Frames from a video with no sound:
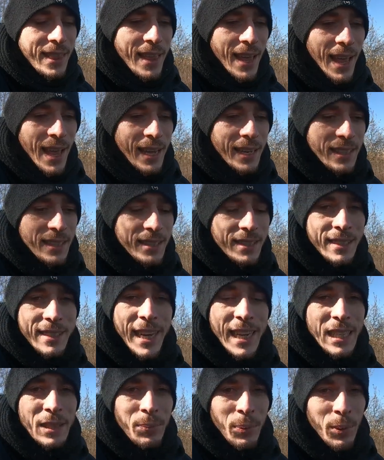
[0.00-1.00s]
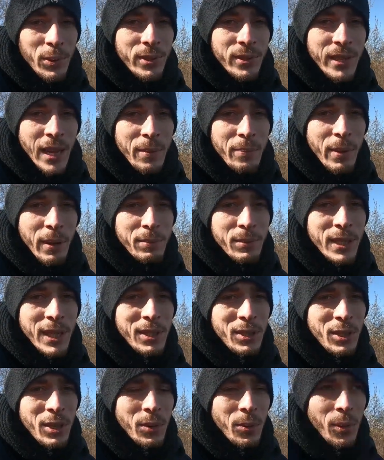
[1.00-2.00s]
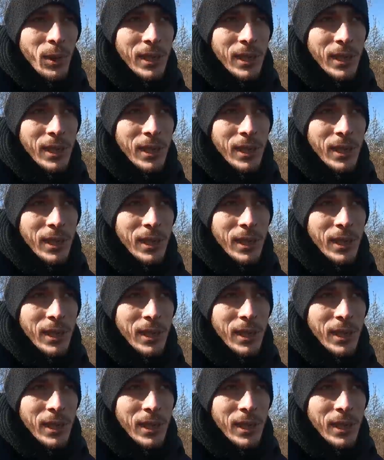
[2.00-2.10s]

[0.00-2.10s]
then the second person I bumped into